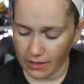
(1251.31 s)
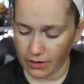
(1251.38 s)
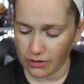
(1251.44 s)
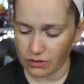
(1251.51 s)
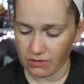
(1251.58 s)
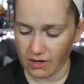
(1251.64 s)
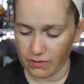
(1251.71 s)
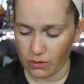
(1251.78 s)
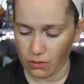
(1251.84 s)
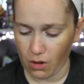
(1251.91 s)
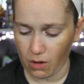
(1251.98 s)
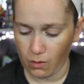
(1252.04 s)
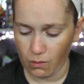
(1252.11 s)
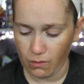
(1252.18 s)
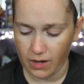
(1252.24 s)
So I have the
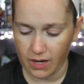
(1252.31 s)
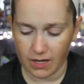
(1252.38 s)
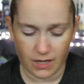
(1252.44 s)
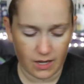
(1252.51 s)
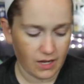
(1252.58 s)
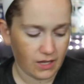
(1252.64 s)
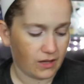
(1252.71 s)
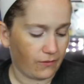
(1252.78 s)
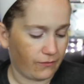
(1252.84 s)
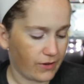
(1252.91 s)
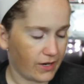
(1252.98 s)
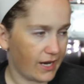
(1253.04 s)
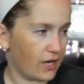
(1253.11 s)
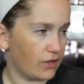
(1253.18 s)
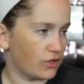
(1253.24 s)
normal one, the
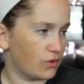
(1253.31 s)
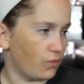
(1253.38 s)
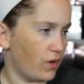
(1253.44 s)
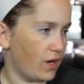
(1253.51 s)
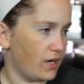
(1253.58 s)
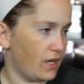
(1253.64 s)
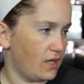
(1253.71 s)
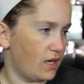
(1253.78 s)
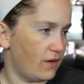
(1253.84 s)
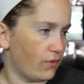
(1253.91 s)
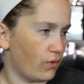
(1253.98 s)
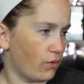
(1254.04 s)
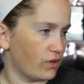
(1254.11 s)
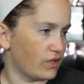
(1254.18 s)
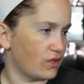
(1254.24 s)
funhouse one, and then of
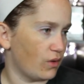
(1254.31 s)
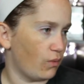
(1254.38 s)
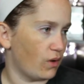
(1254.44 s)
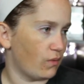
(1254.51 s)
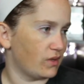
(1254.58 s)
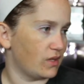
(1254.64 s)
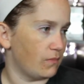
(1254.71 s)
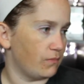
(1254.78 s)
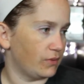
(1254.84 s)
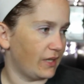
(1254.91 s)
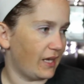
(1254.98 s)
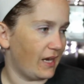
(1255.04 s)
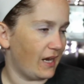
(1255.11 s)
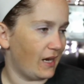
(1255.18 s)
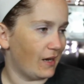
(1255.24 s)
course the one with the
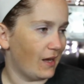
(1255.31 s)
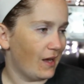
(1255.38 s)
blade.